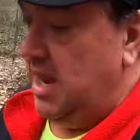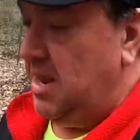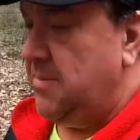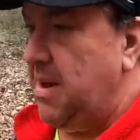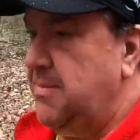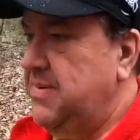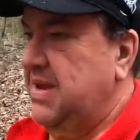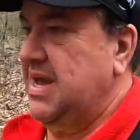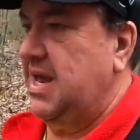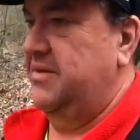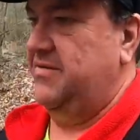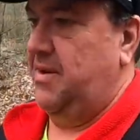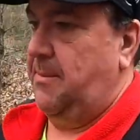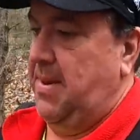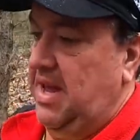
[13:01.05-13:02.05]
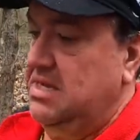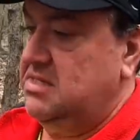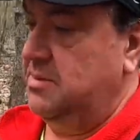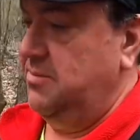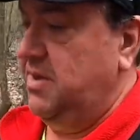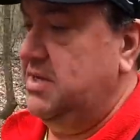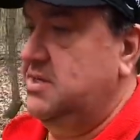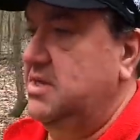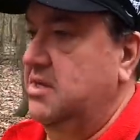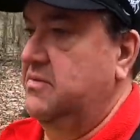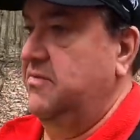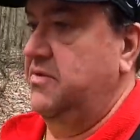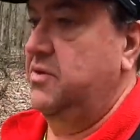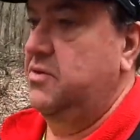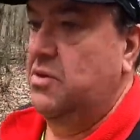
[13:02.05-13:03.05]
And that might be kind of a pessimistic
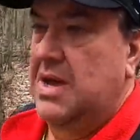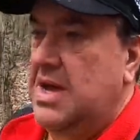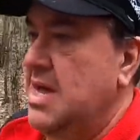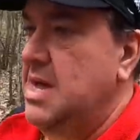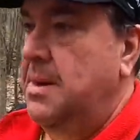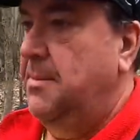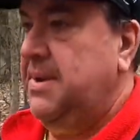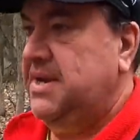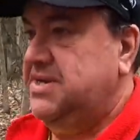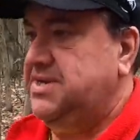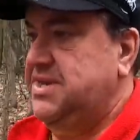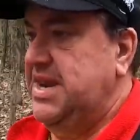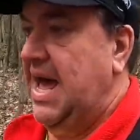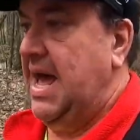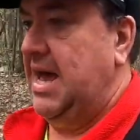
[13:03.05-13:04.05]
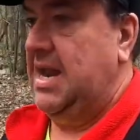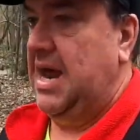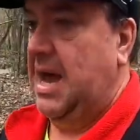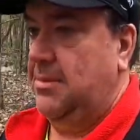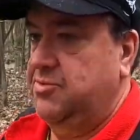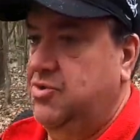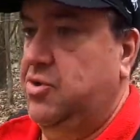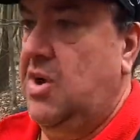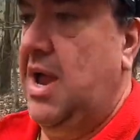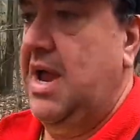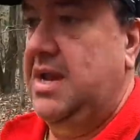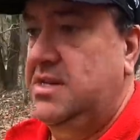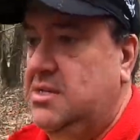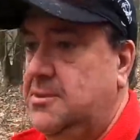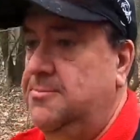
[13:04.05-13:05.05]
view, but it's not. I'm
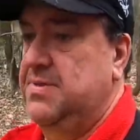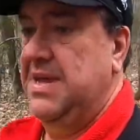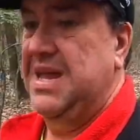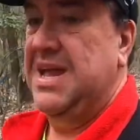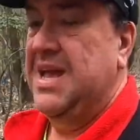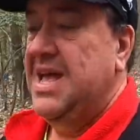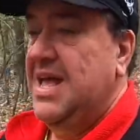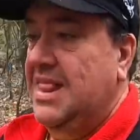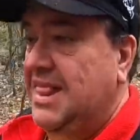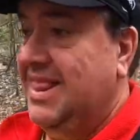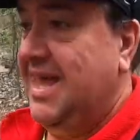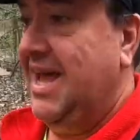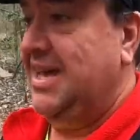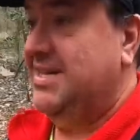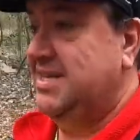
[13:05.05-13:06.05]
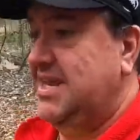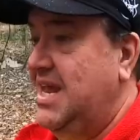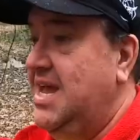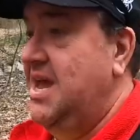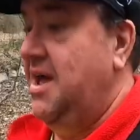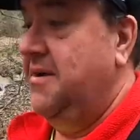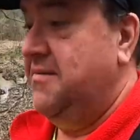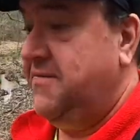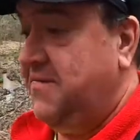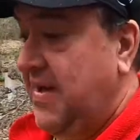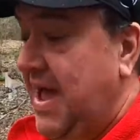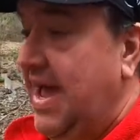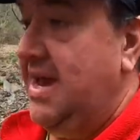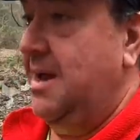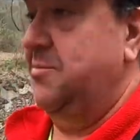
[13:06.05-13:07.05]
trying to be less
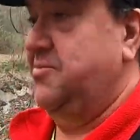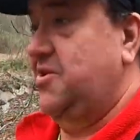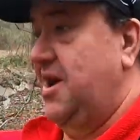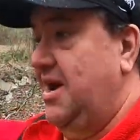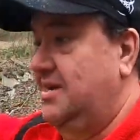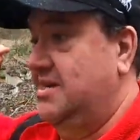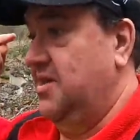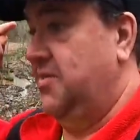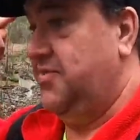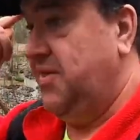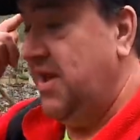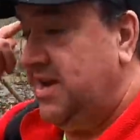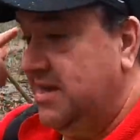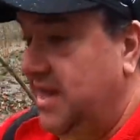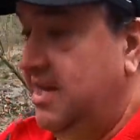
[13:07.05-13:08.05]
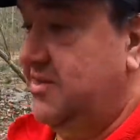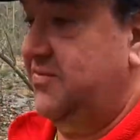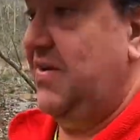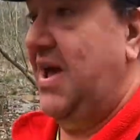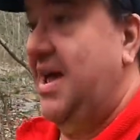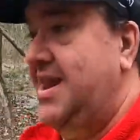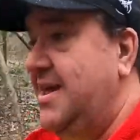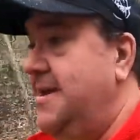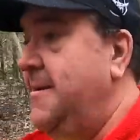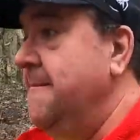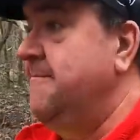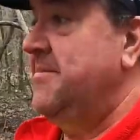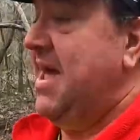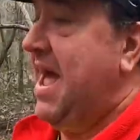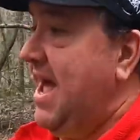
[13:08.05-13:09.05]
fat. I'm trying to think less fat,
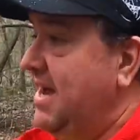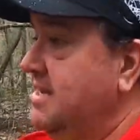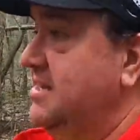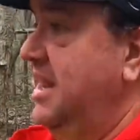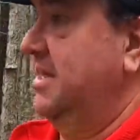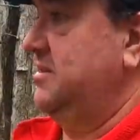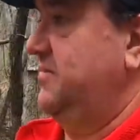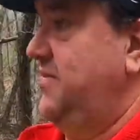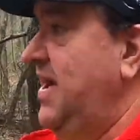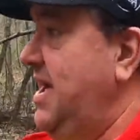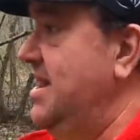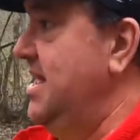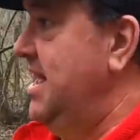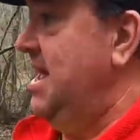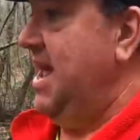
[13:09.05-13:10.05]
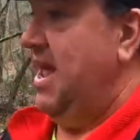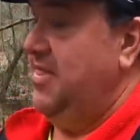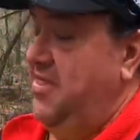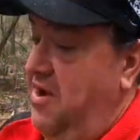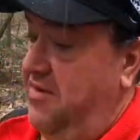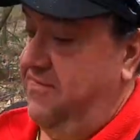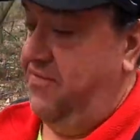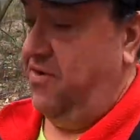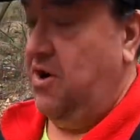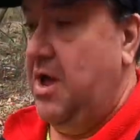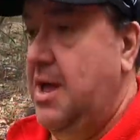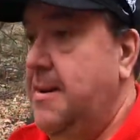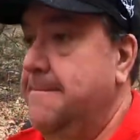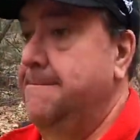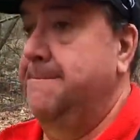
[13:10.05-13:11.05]
act less fat, and therefore
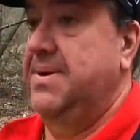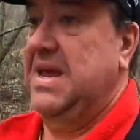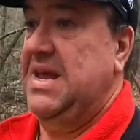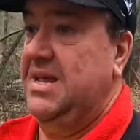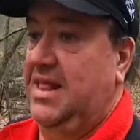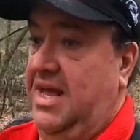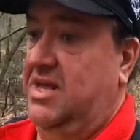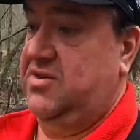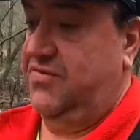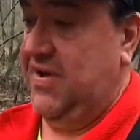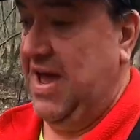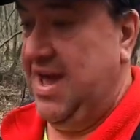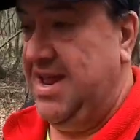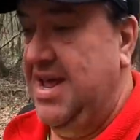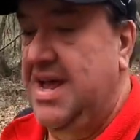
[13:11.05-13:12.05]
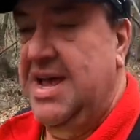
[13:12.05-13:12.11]
be less fat.